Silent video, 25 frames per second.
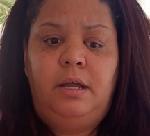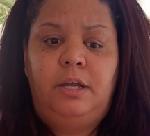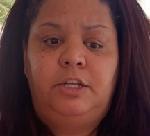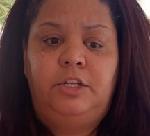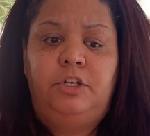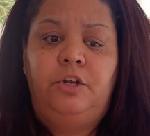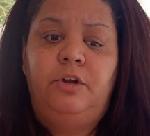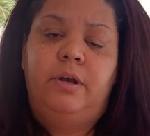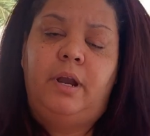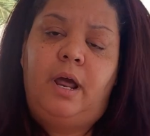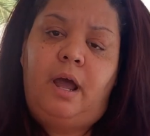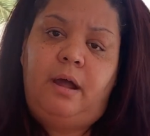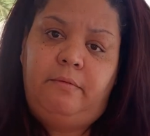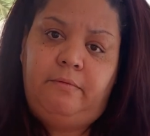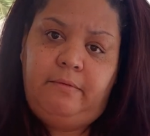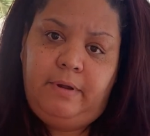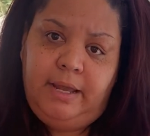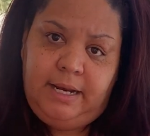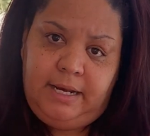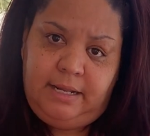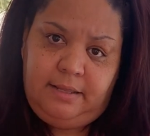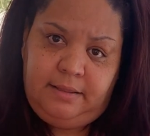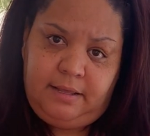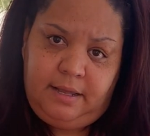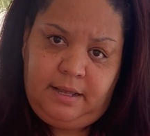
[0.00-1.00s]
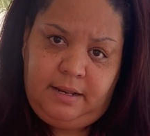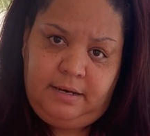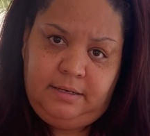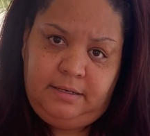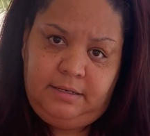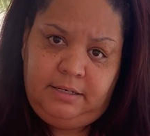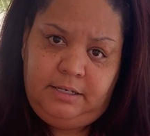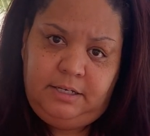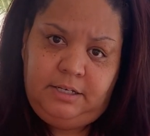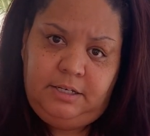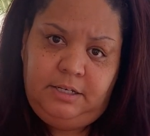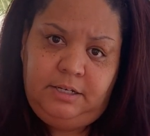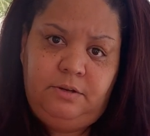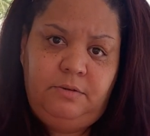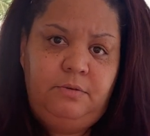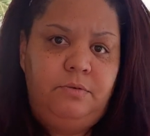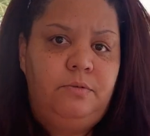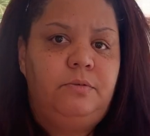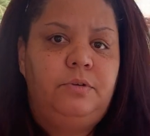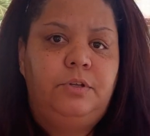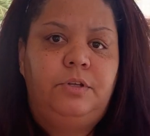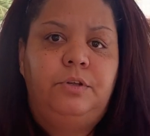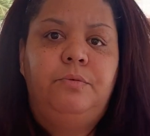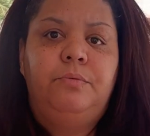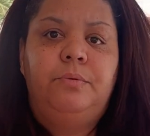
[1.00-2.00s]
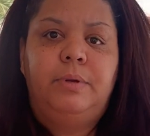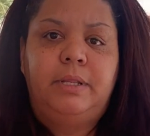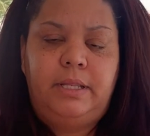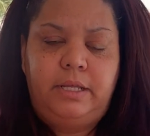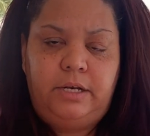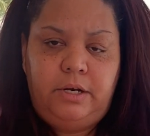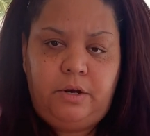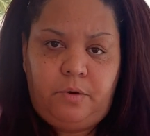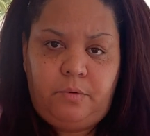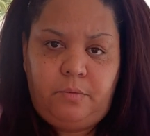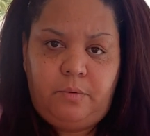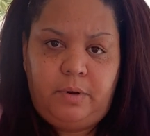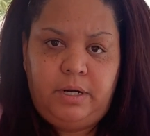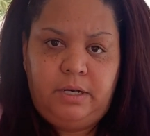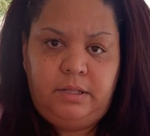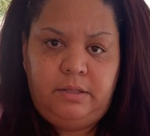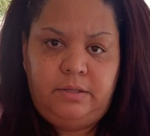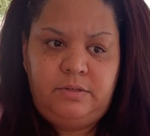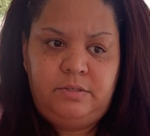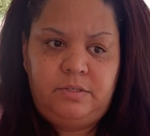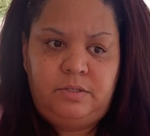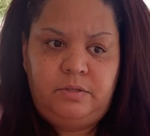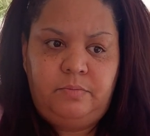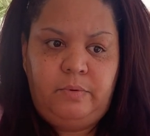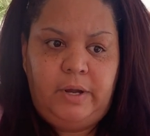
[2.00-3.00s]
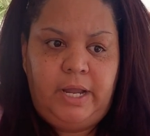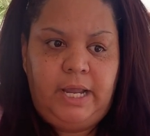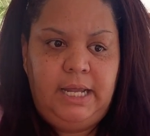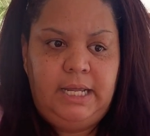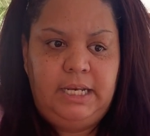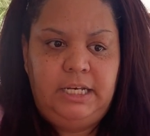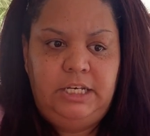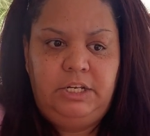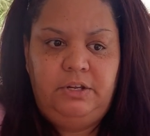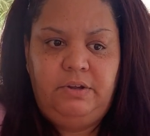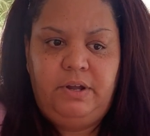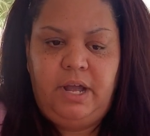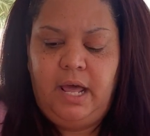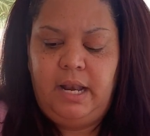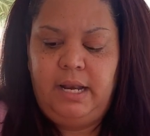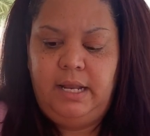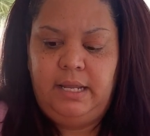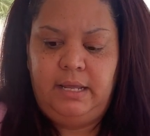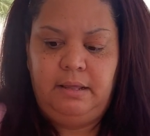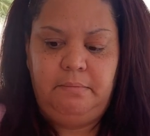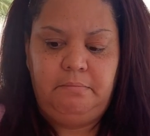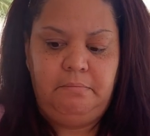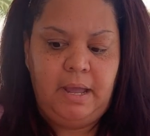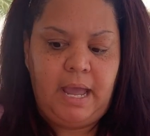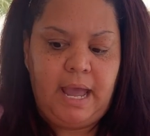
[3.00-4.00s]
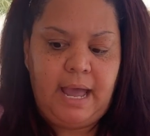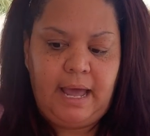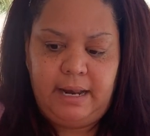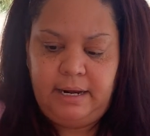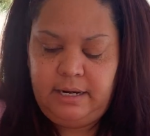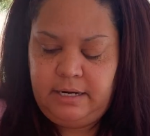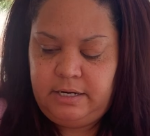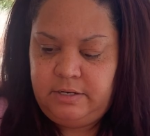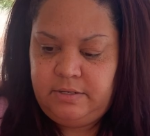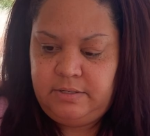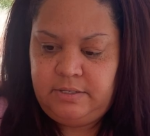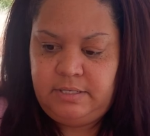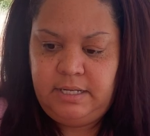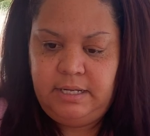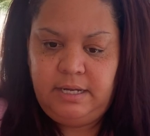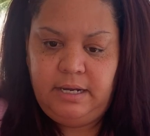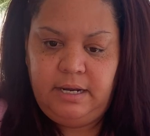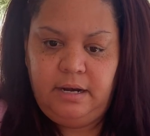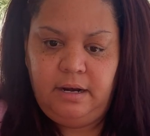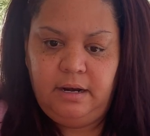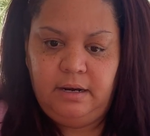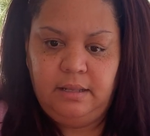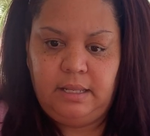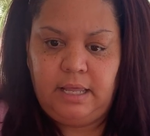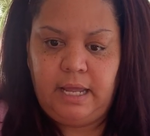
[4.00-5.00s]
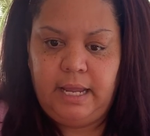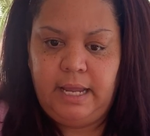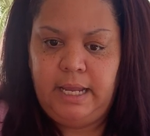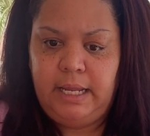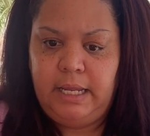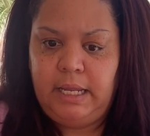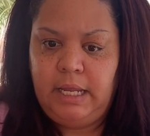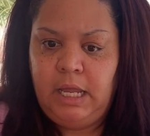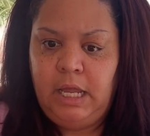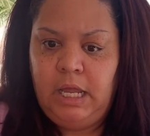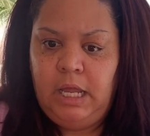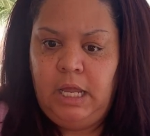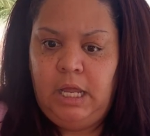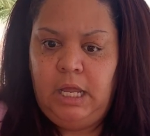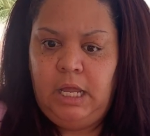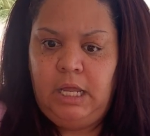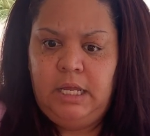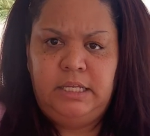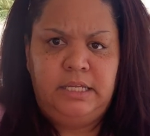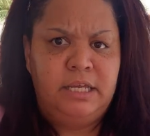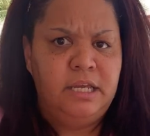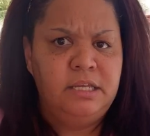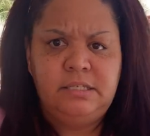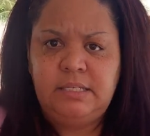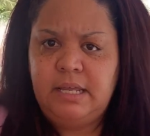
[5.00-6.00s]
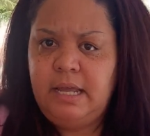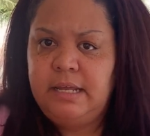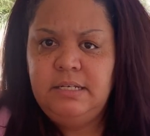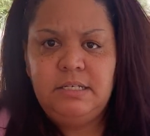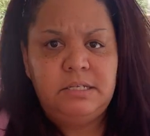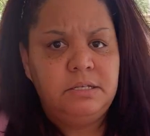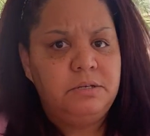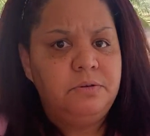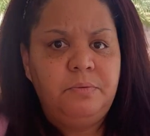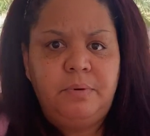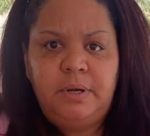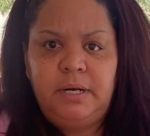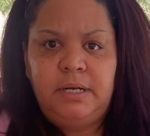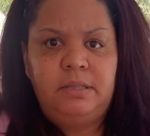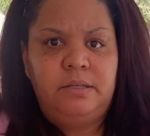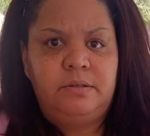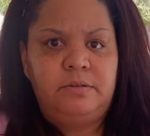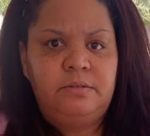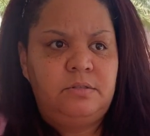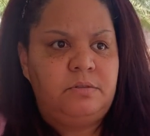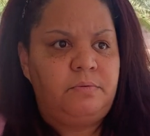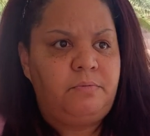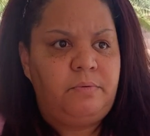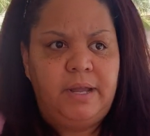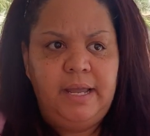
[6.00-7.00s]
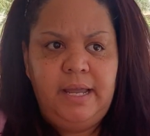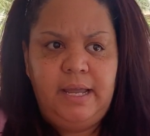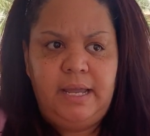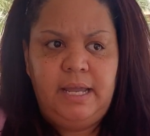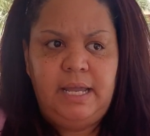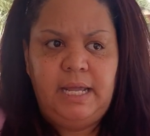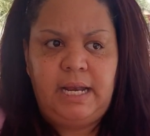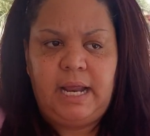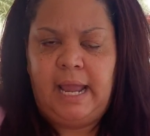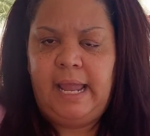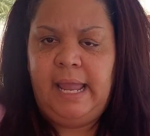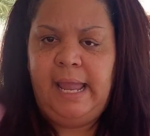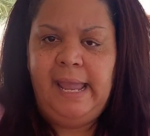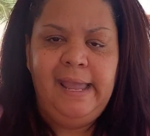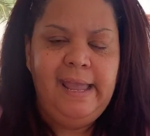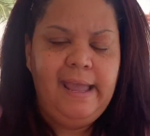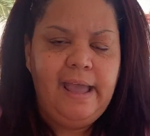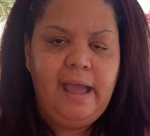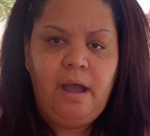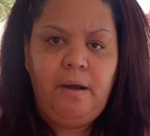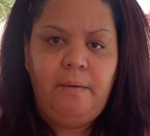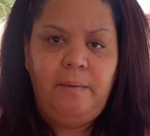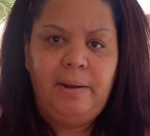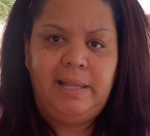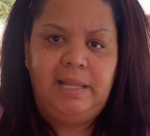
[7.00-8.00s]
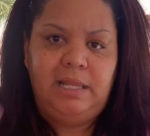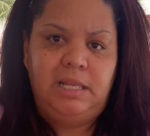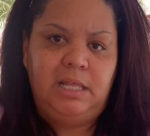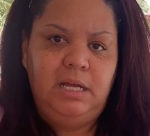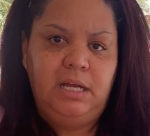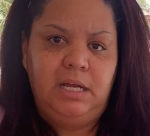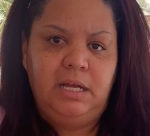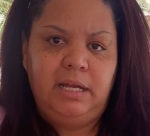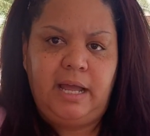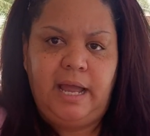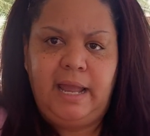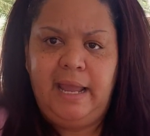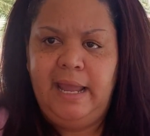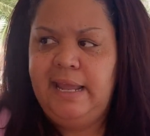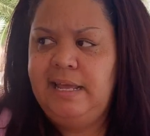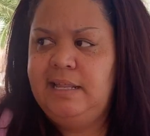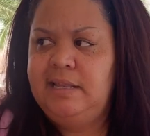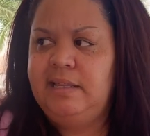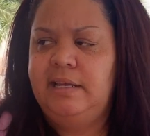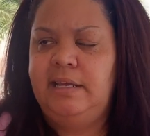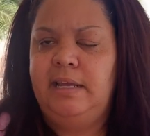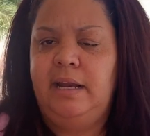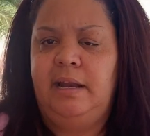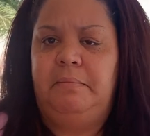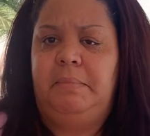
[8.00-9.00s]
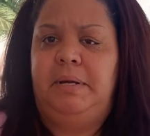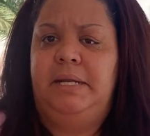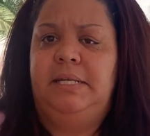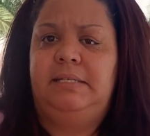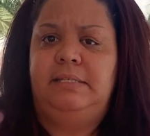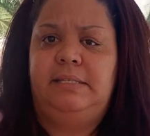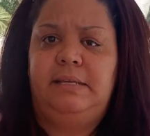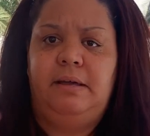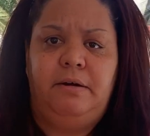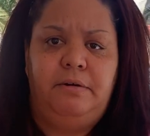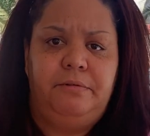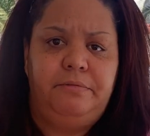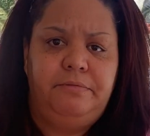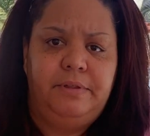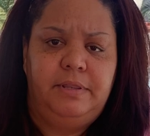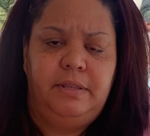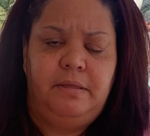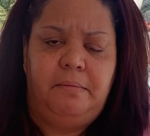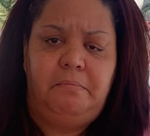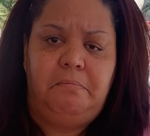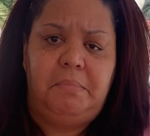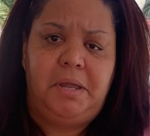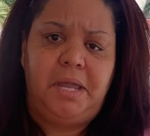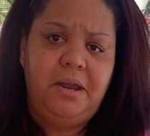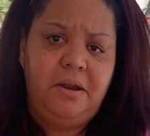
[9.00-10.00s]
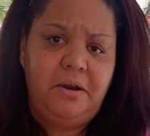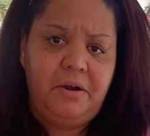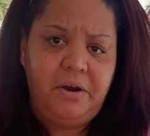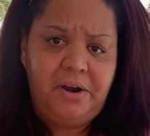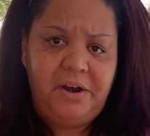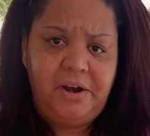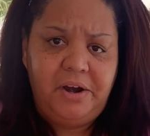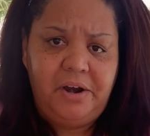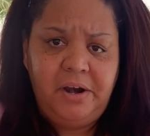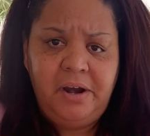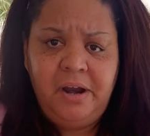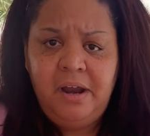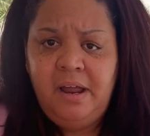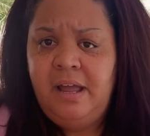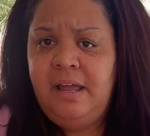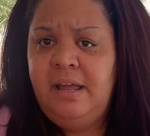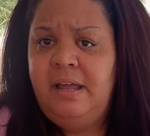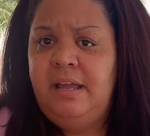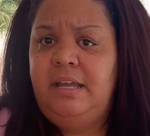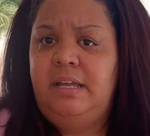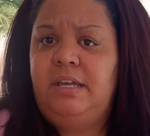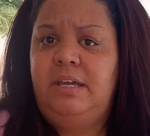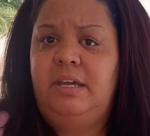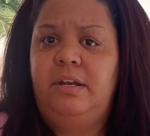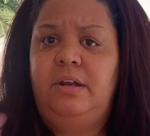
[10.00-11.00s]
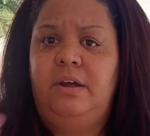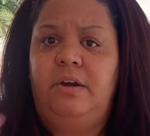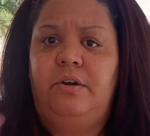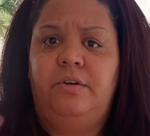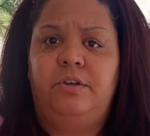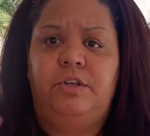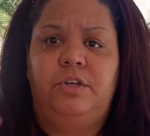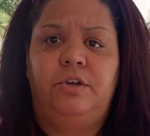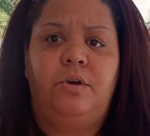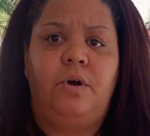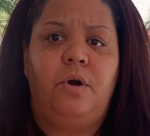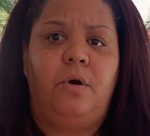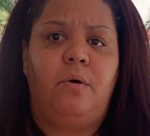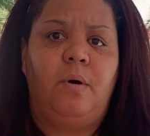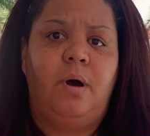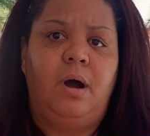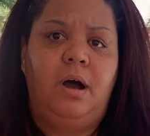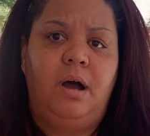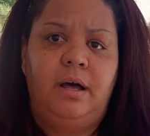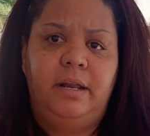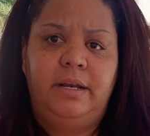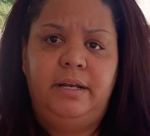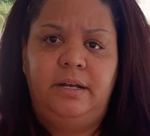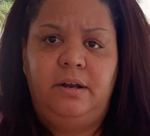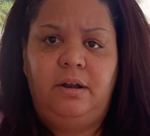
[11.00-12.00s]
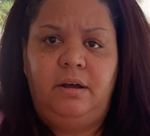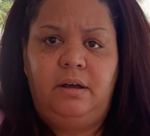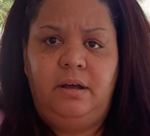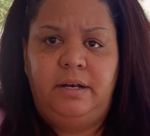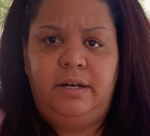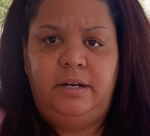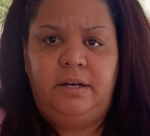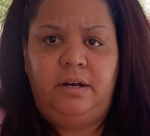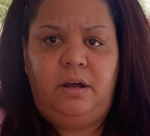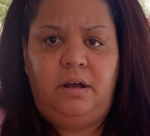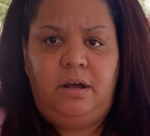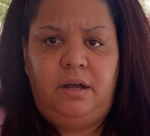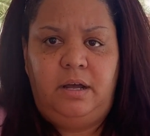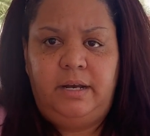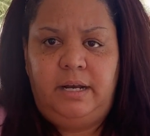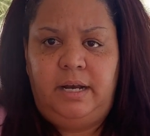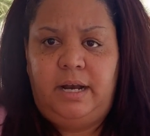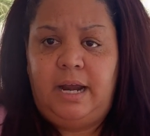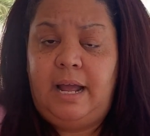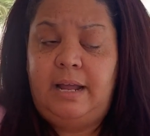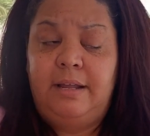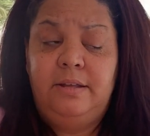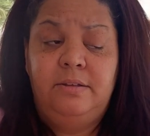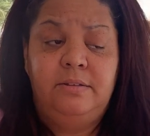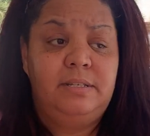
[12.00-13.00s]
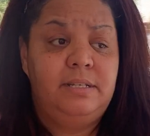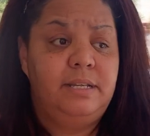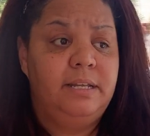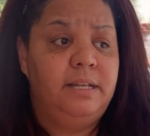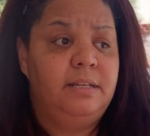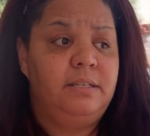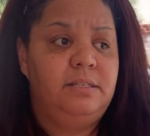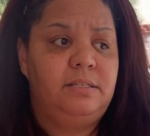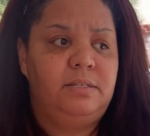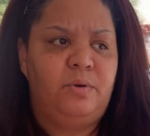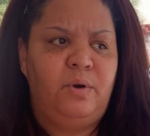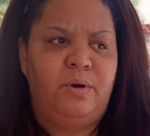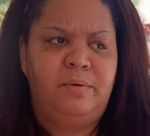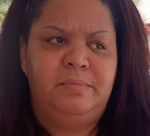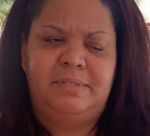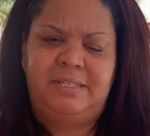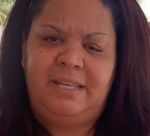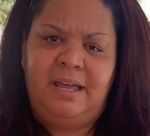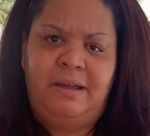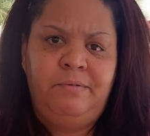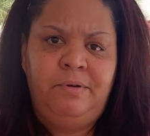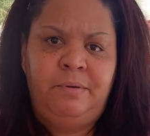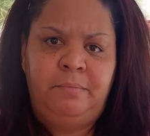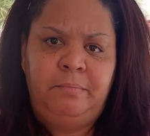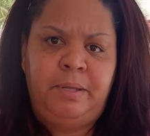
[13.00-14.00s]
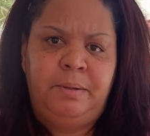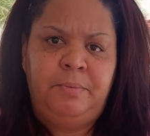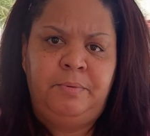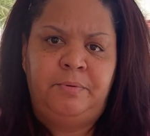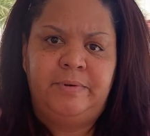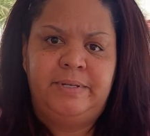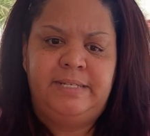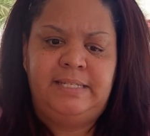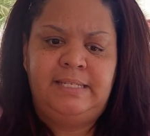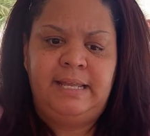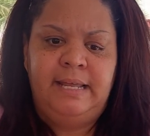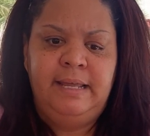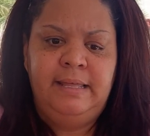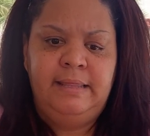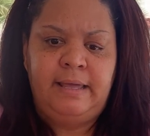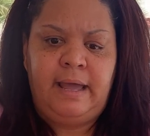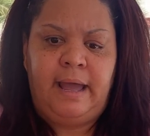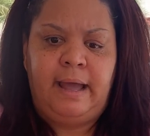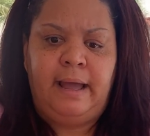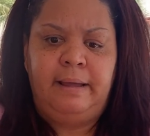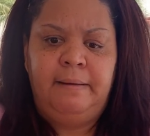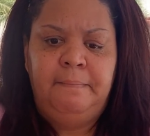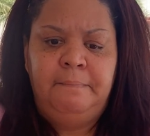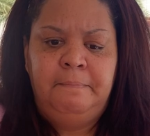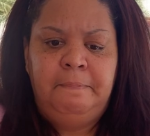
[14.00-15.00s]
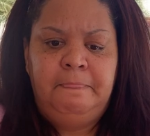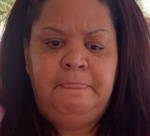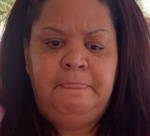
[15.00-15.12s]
you're not ready then. You really don't want to lose the weight. And you kind of get mad and you sit here like, yes, I do want to lose the weight. I hate how I look. I hate looking at myself in the mirror. You go on and on and on. And I used to get so upset when people would say that.